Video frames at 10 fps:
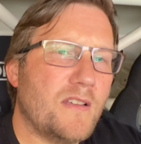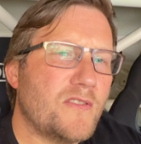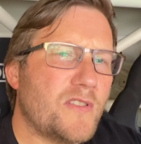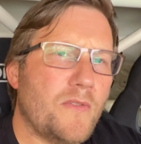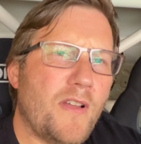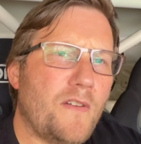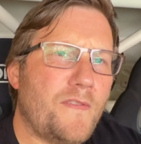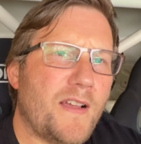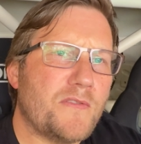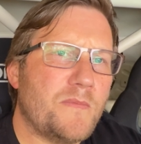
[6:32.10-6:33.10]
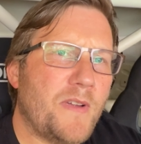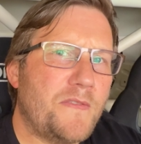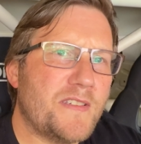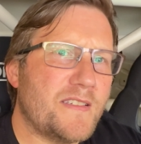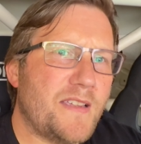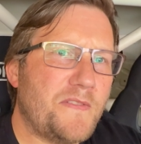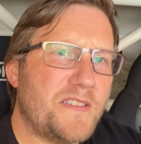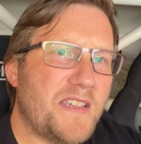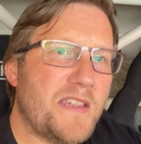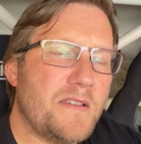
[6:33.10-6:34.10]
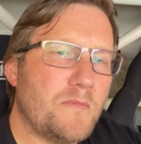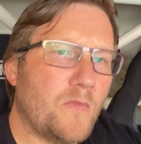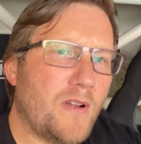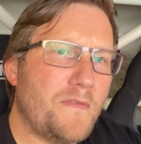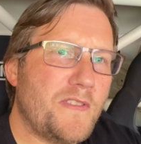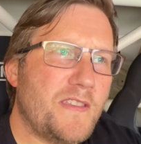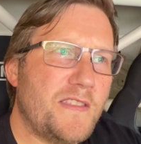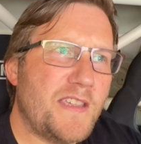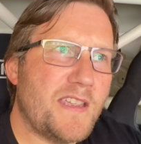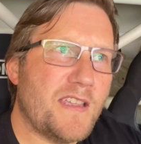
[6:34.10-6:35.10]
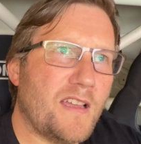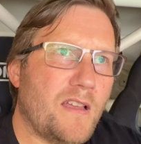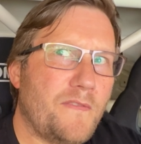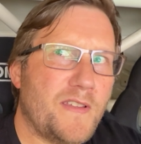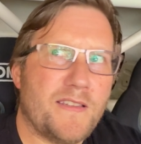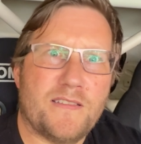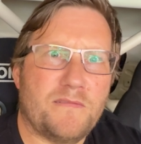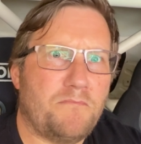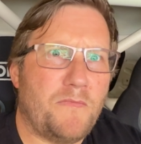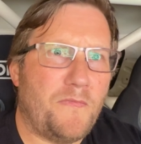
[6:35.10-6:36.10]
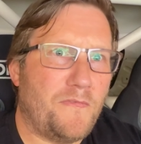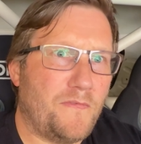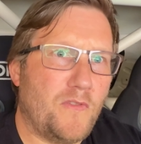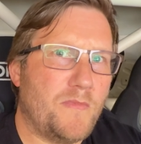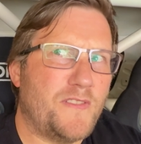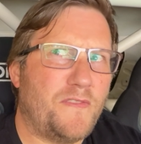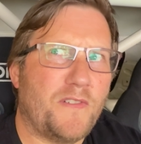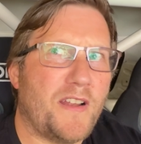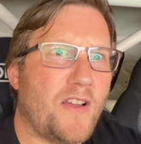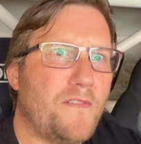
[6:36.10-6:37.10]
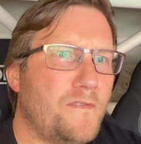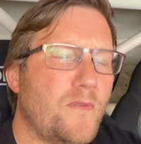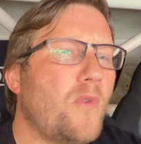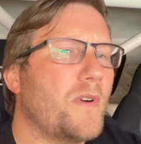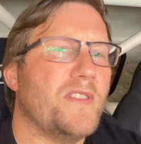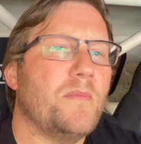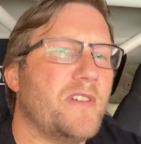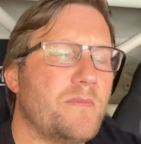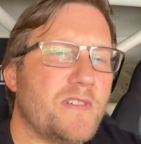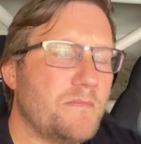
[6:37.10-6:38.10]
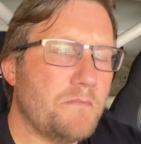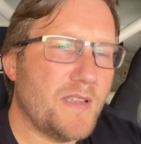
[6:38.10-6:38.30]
2,500 revs at 70, rather than the I think it's almost 3.5, 4 at the moment.